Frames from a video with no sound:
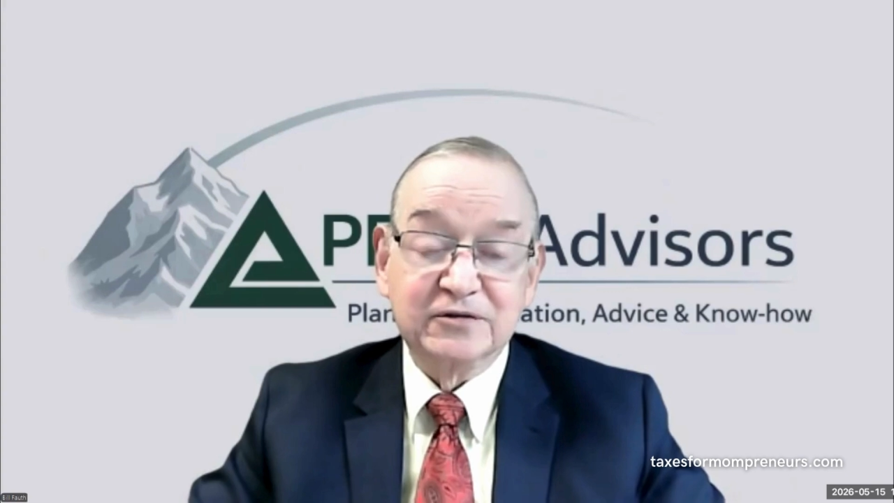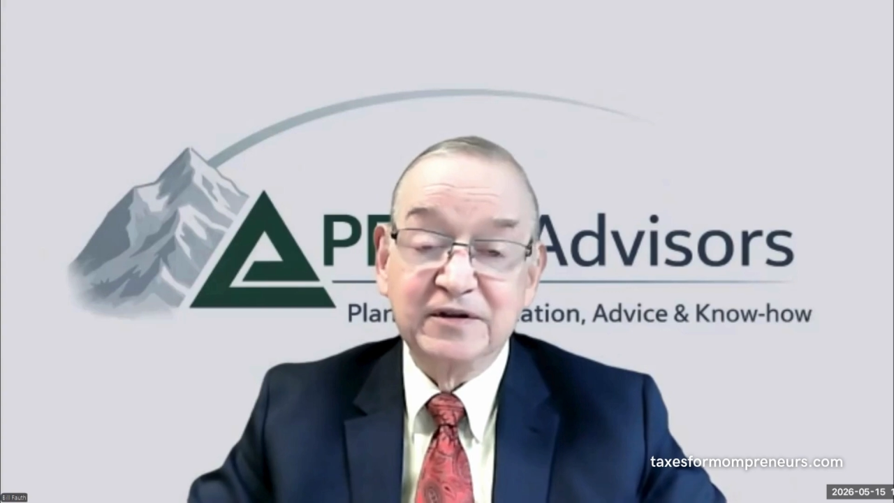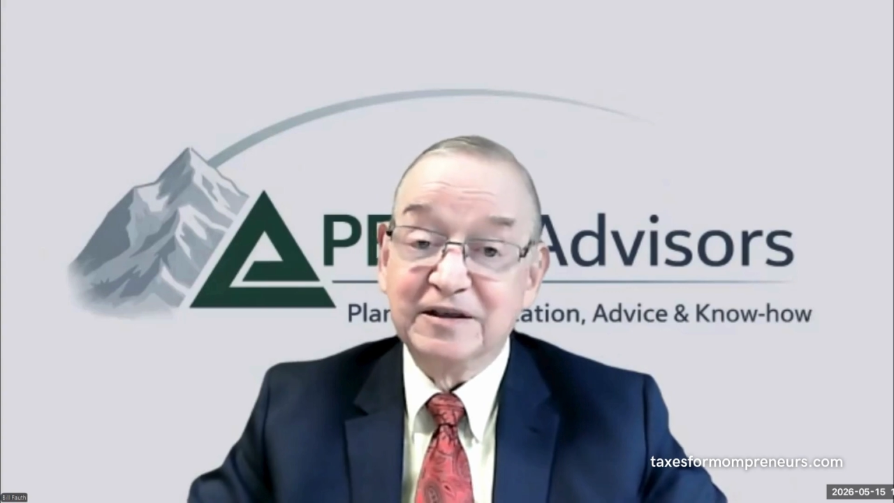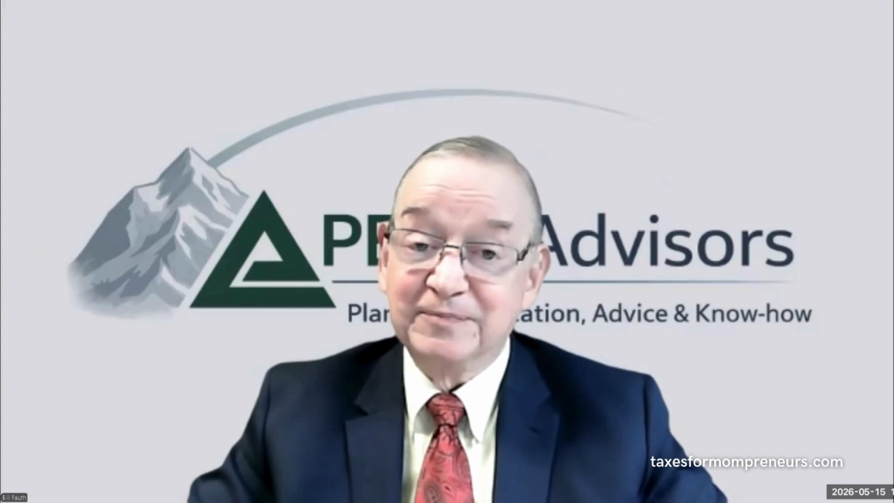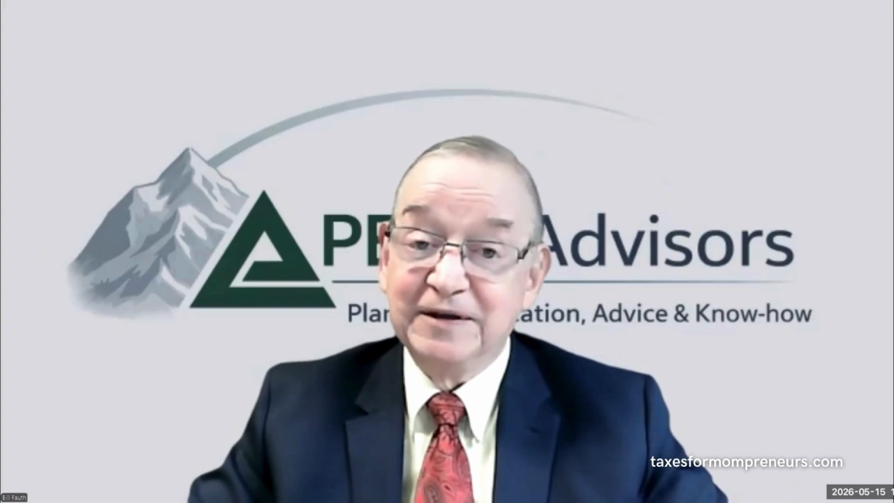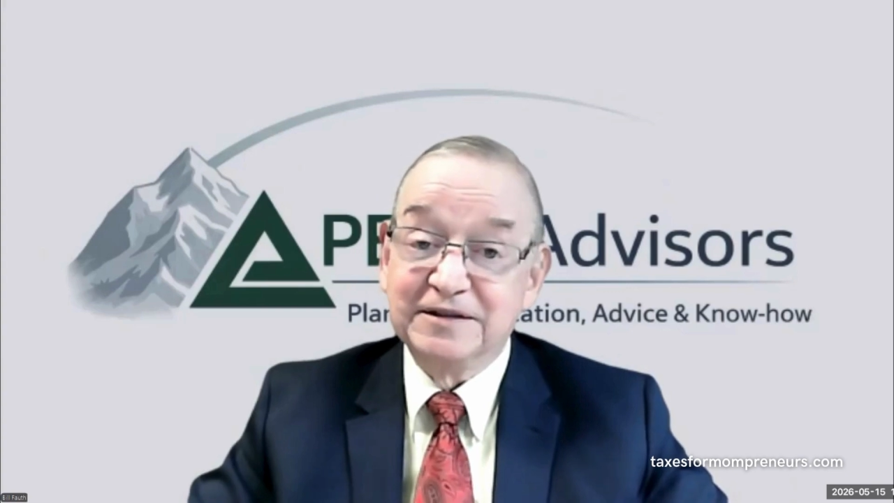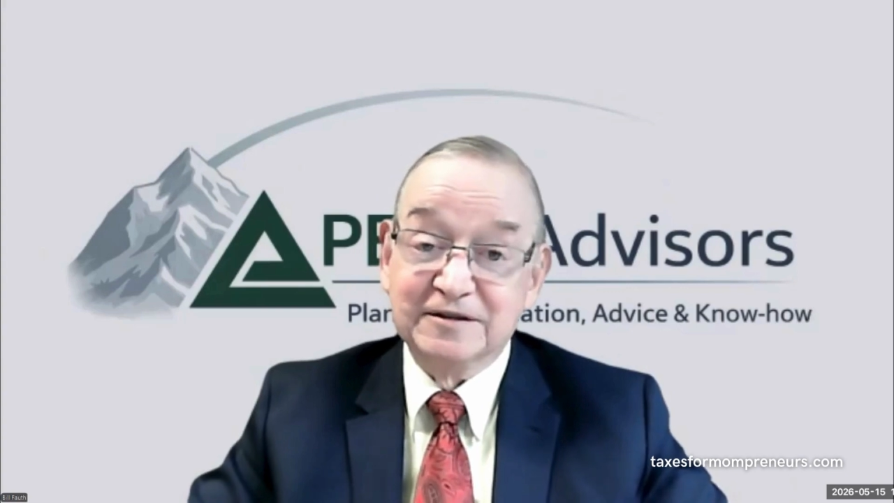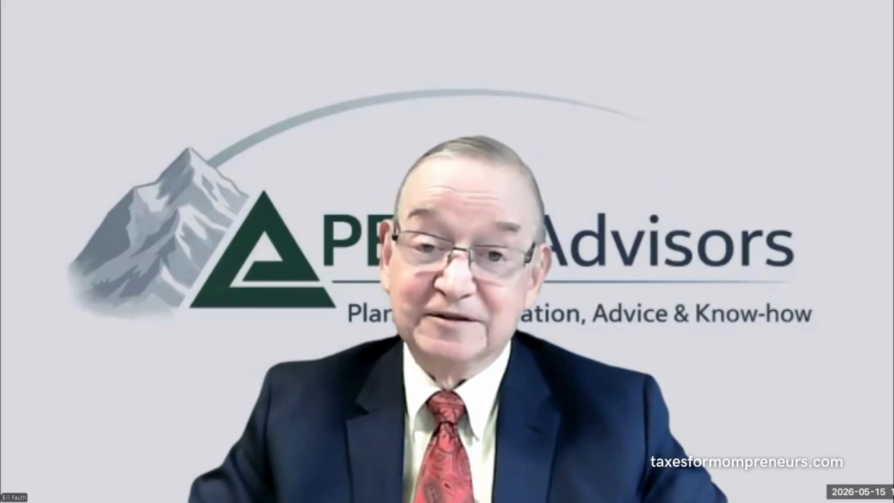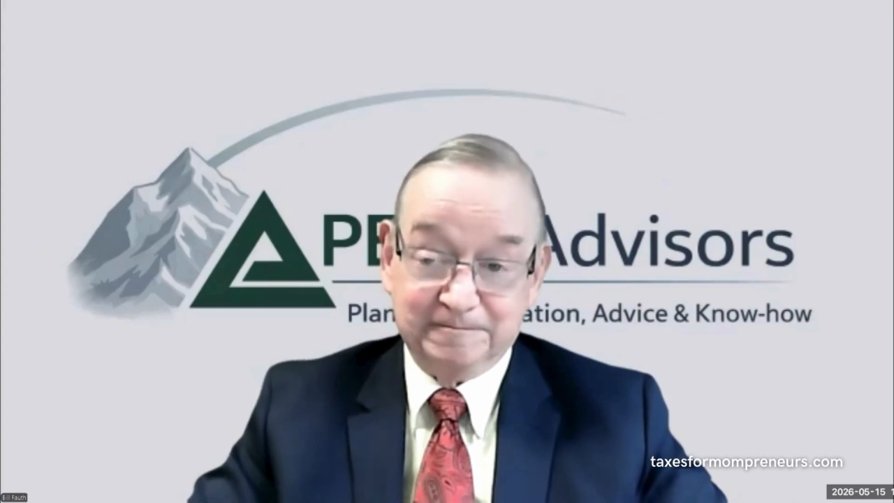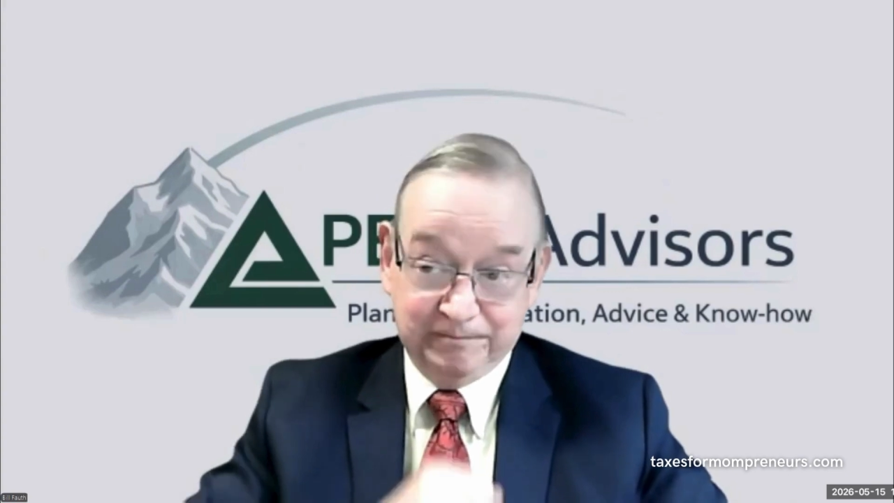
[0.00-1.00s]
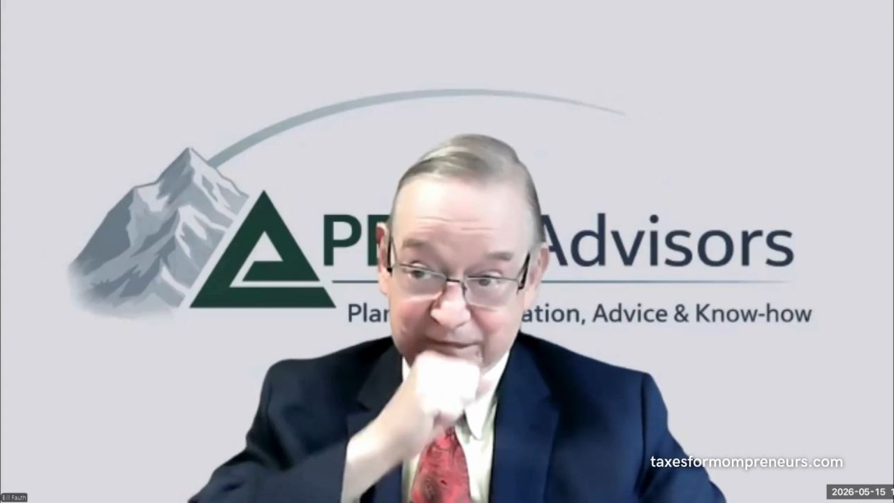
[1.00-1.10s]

So the expenses